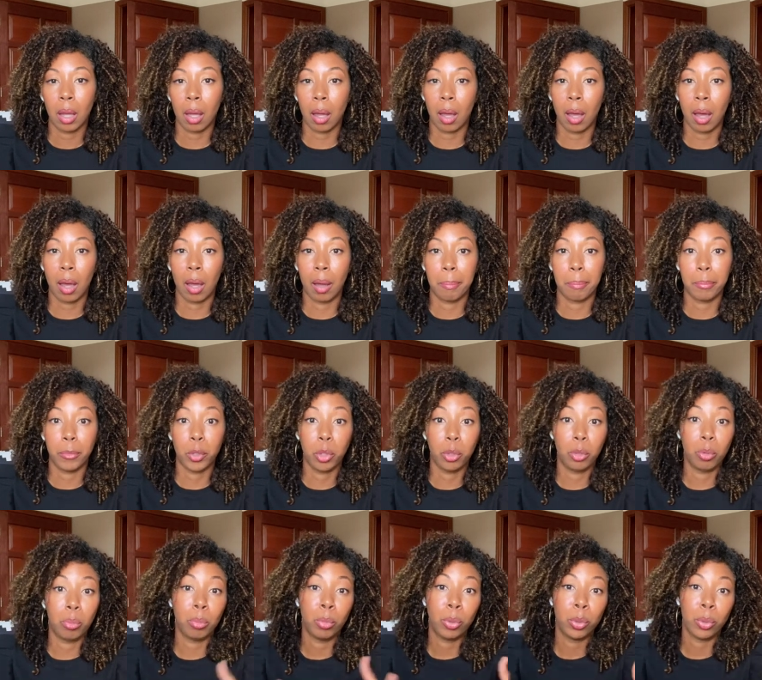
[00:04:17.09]
um,
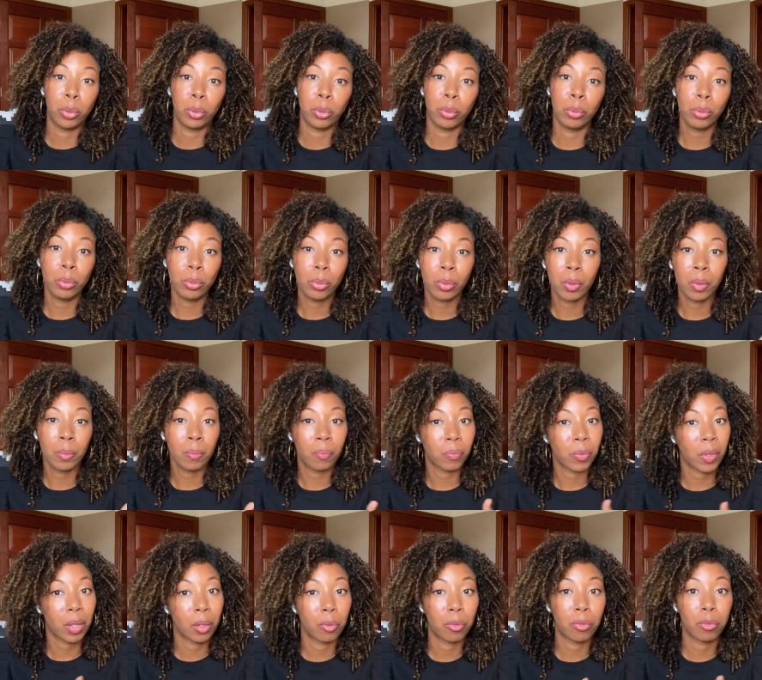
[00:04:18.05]
new moon
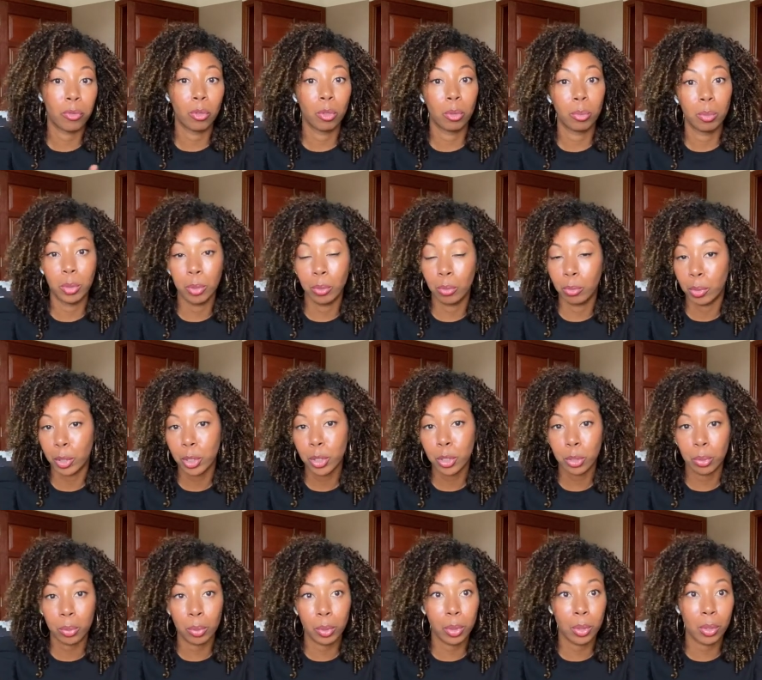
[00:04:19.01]
and full moon
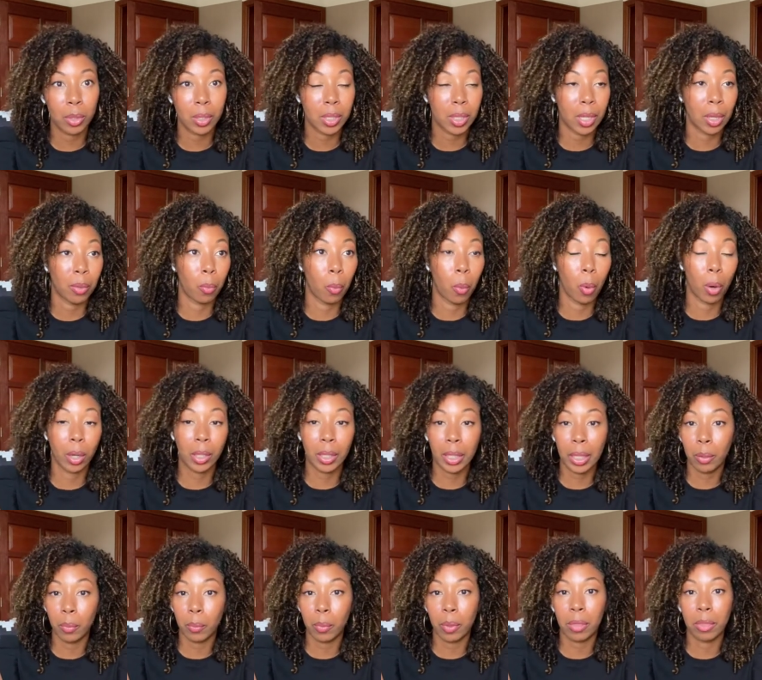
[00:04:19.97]
rituals and
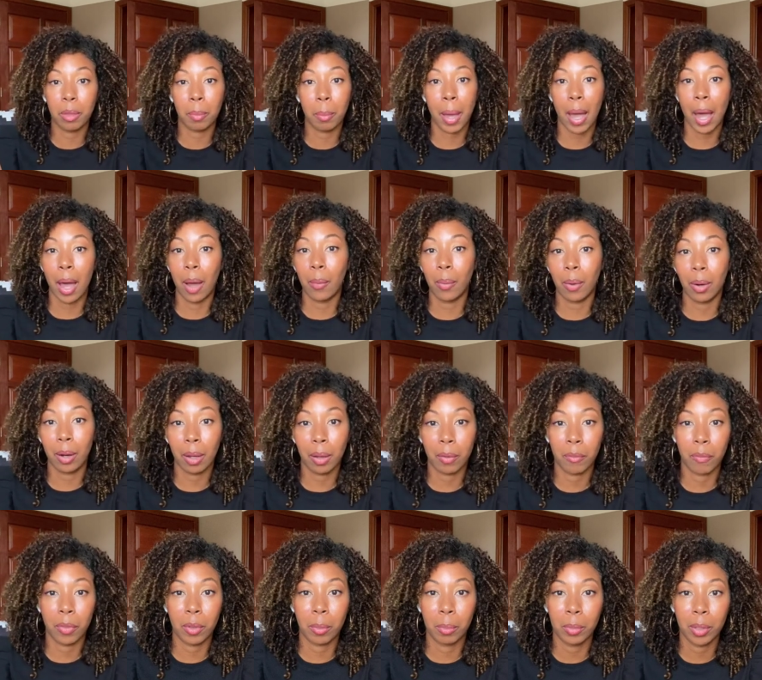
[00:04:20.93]
working with the power
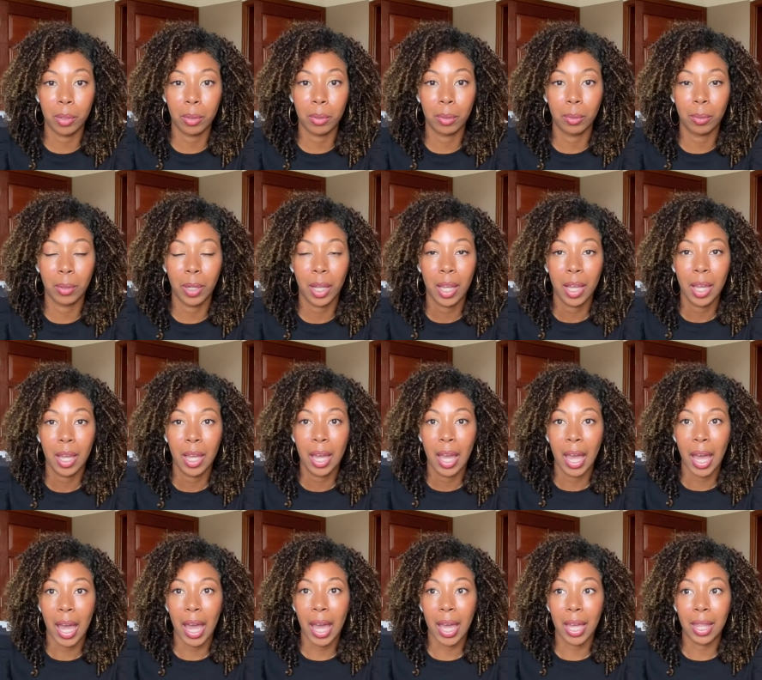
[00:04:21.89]
of the moon.
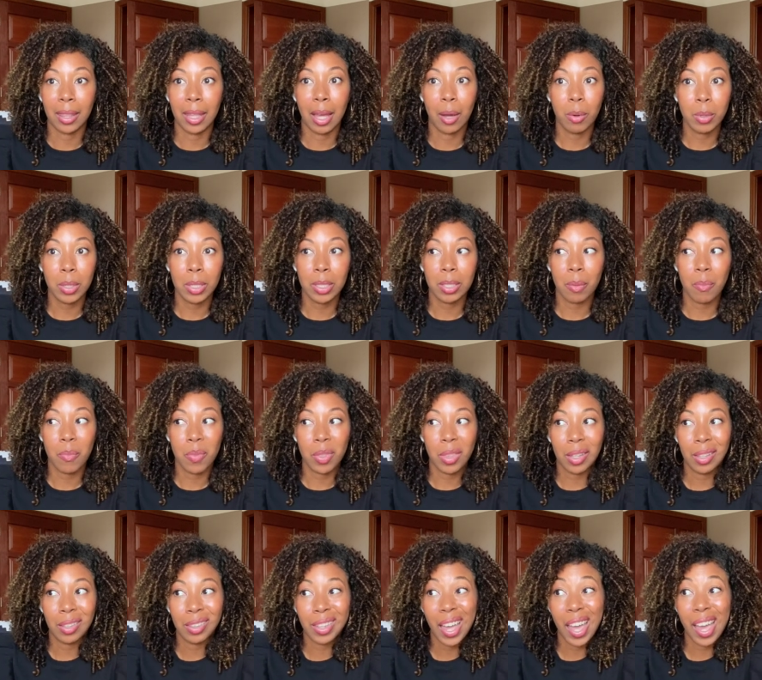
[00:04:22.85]
And that was
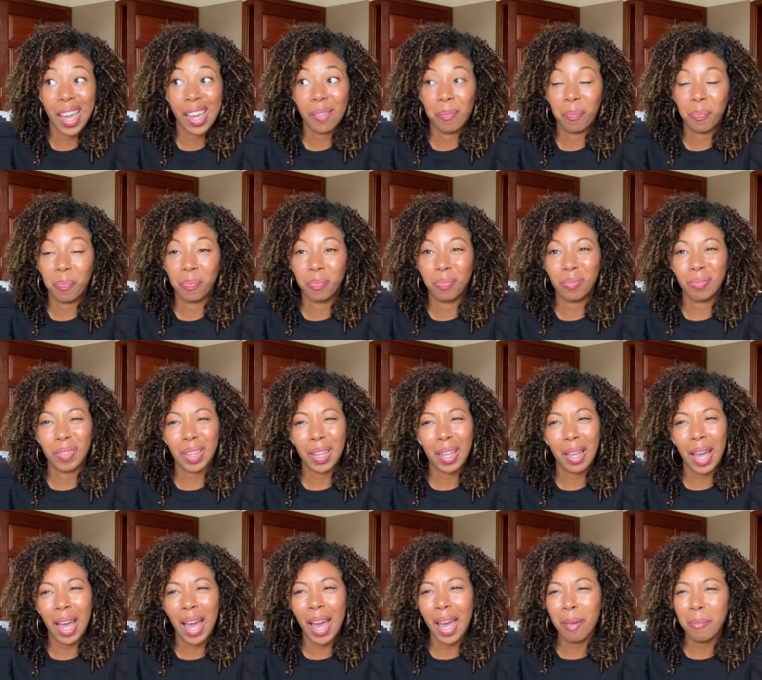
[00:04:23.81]
something that
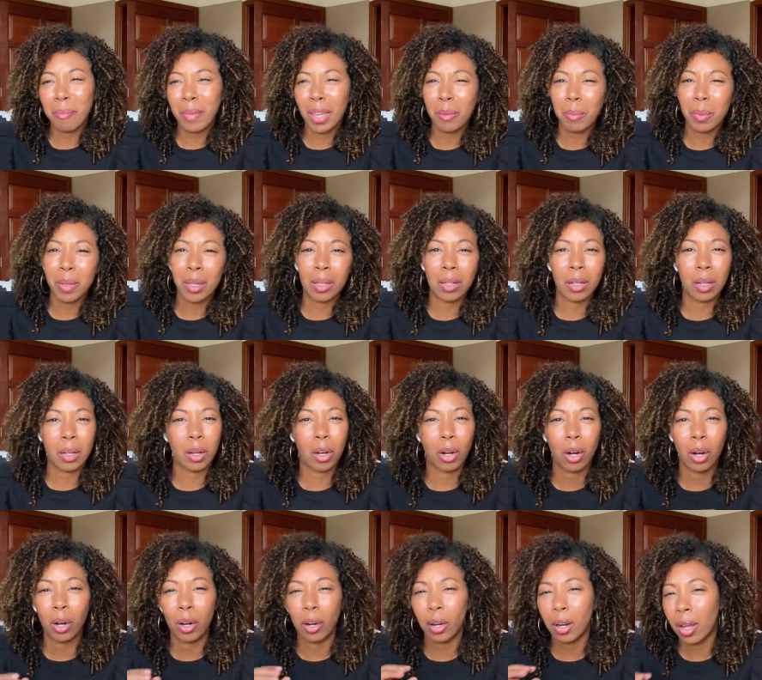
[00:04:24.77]
I maybe had
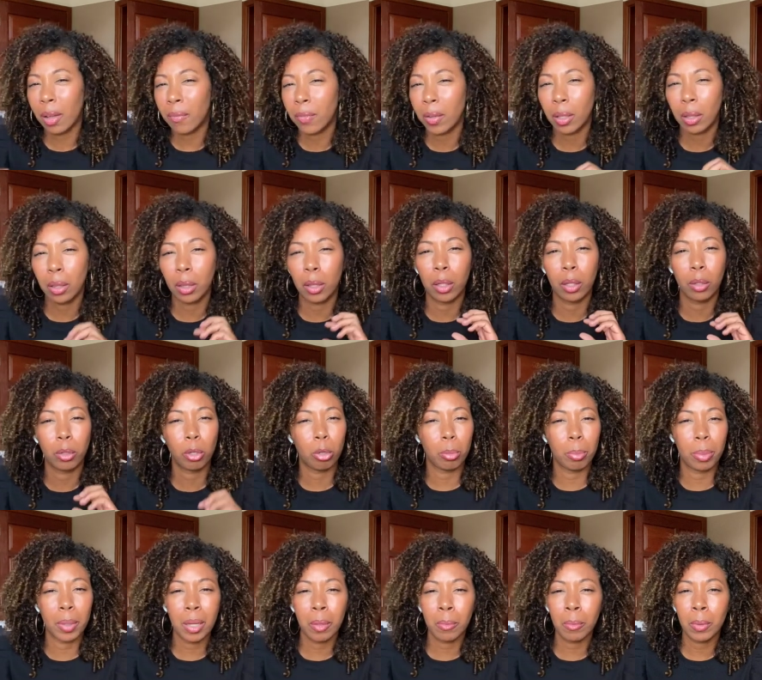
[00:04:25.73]
heard of a little
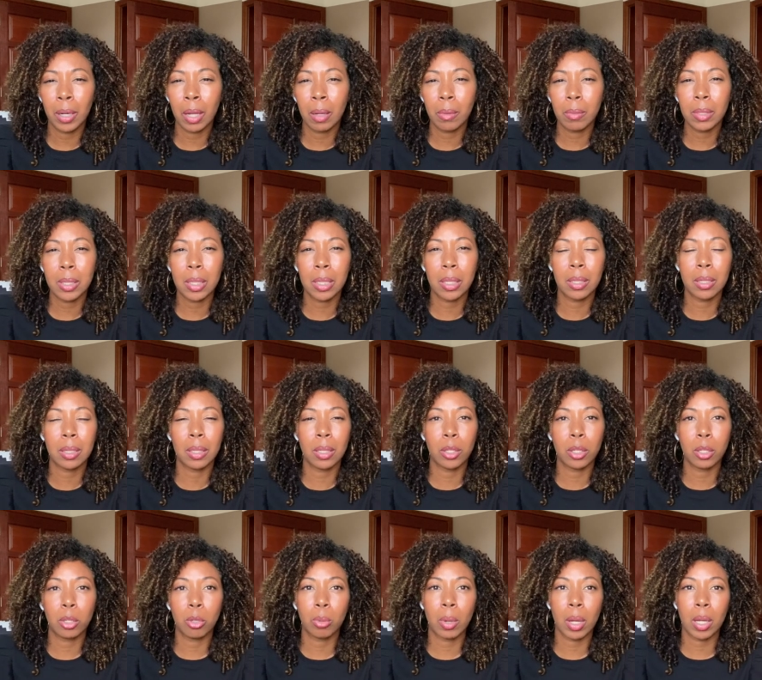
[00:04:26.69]
bit when I was in the
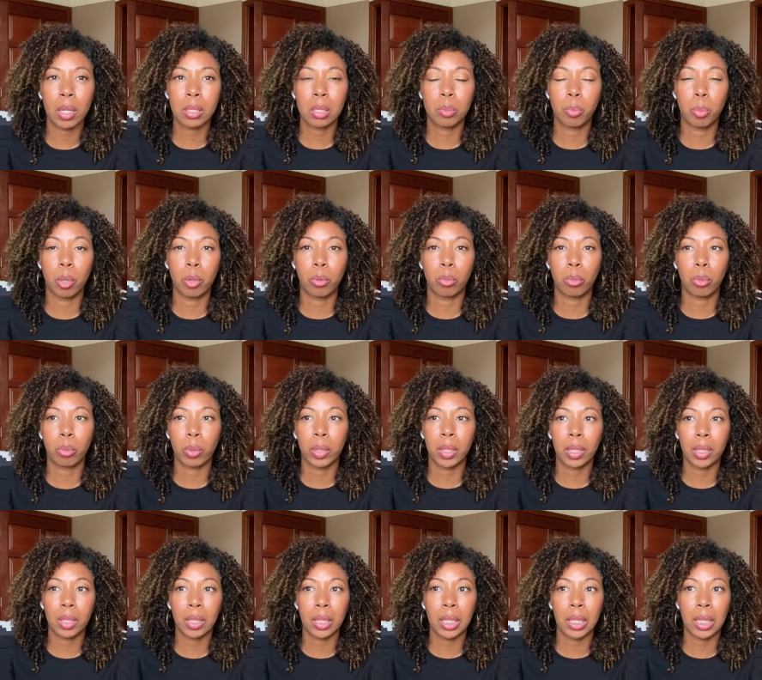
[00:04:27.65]
US, but
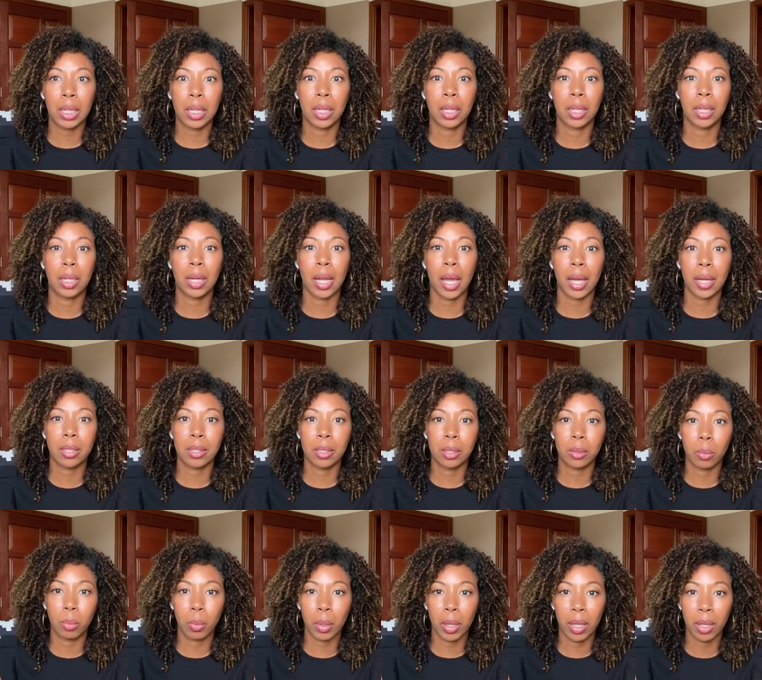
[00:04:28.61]
really
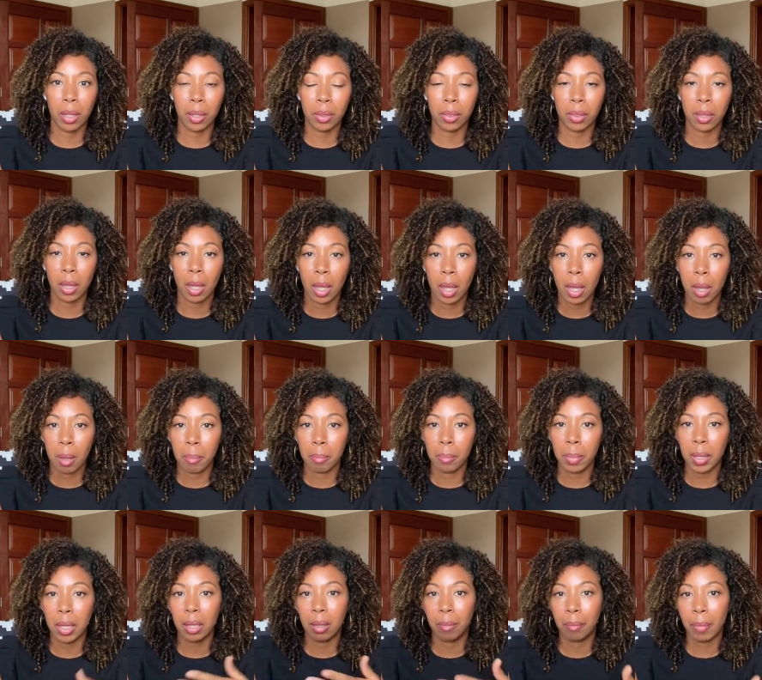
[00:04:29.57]
connected with
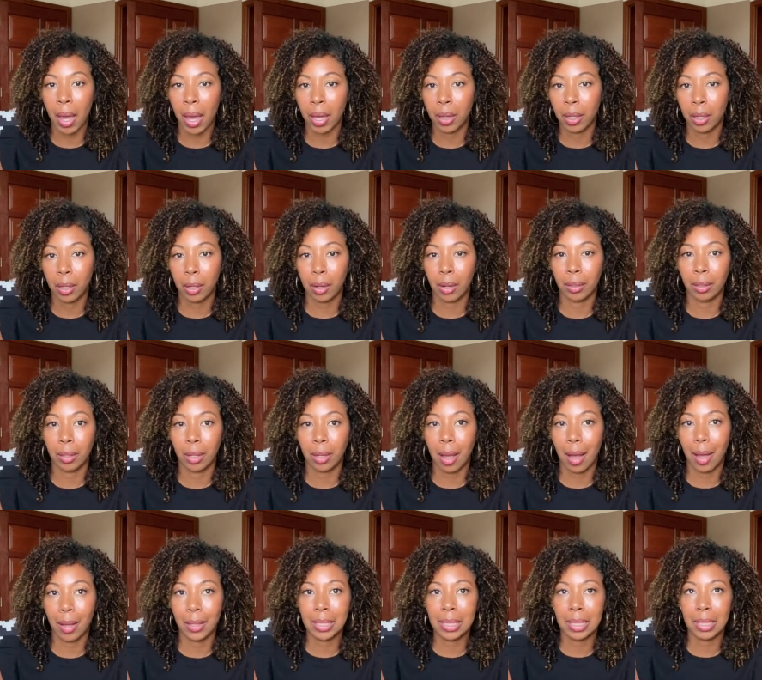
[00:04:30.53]
being back here on the
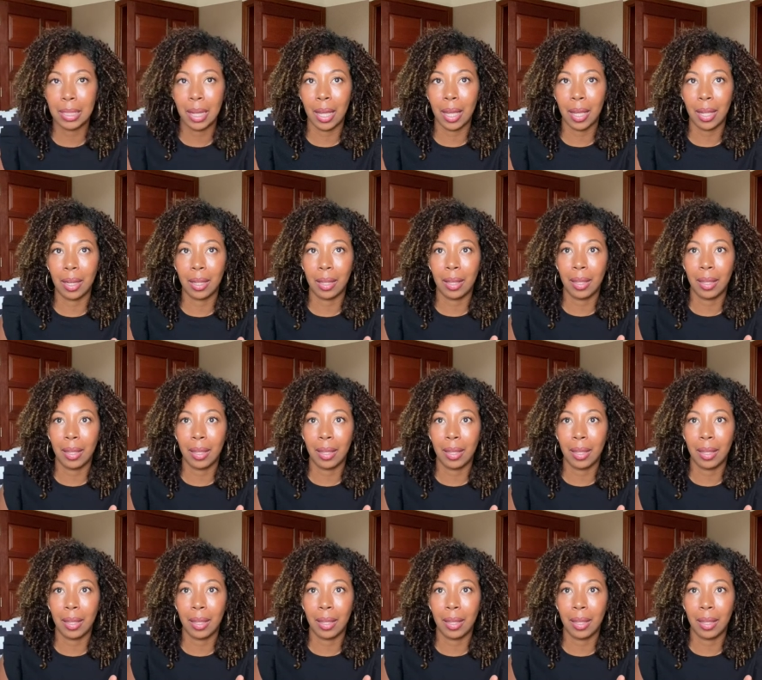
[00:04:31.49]
continent.